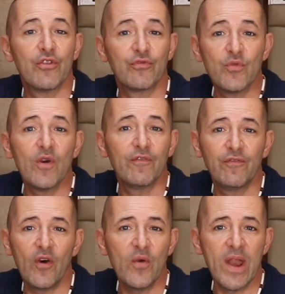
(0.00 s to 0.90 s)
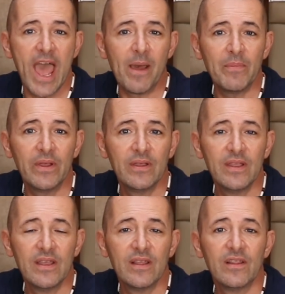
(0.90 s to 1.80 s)
Through a phone app,
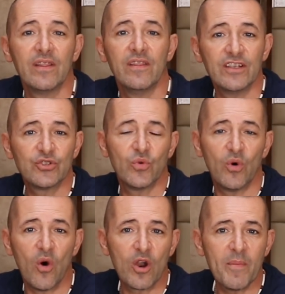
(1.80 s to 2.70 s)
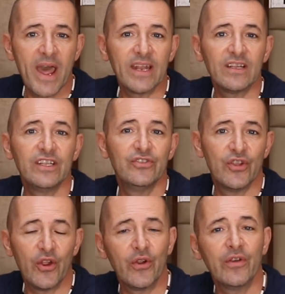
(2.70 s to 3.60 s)
this will automatically
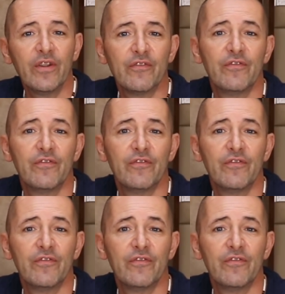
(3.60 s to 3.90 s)
turn,